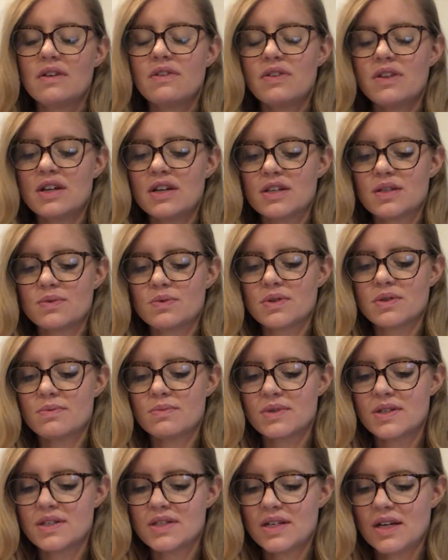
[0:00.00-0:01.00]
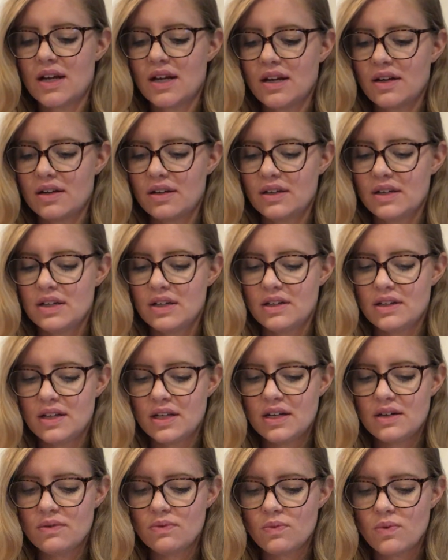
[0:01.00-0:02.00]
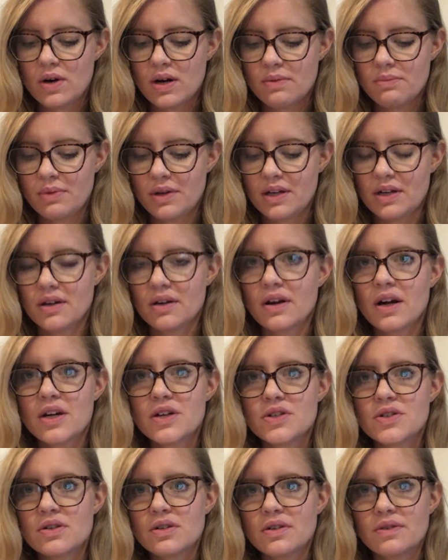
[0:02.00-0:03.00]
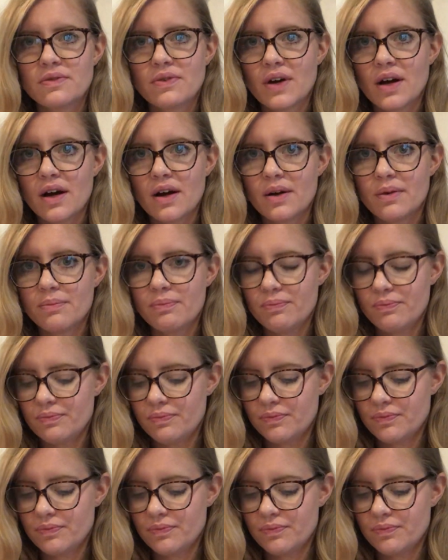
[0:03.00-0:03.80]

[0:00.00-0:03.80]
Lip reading: This was a mistake. They didn't want me here. I shouldn't have come.